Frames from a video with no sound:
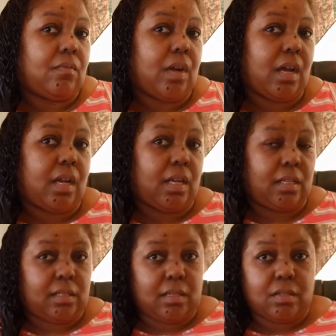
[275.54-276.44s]

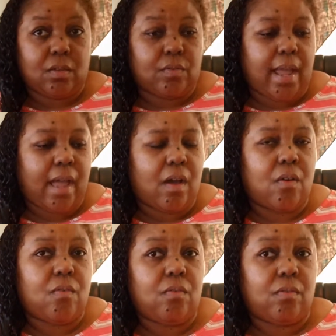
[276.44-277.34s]
Right. So
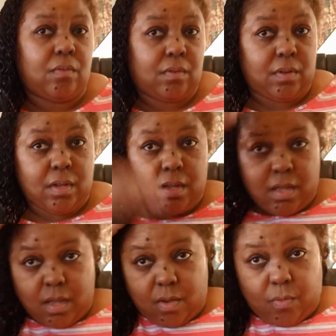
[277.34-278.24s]
now,
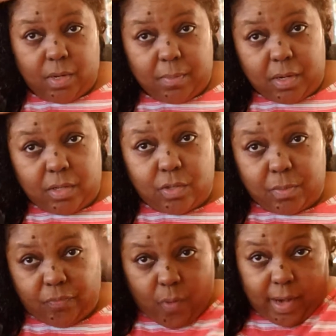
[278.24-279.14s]
what I'm going to do
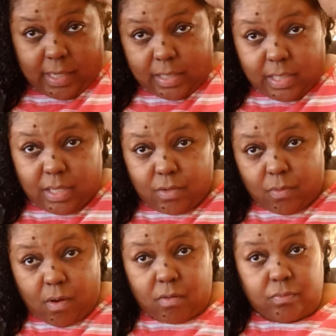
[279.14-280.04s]
before I
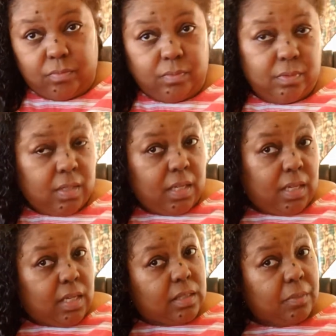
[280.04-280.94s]
continue on
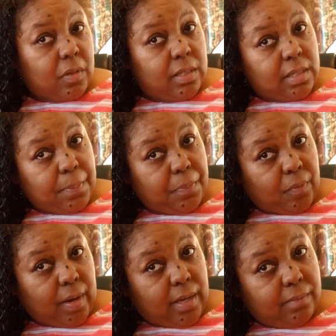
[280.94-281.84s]
is I'm going to
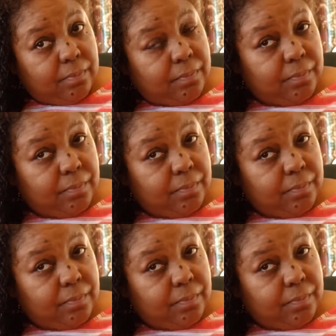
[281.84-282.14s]
separate,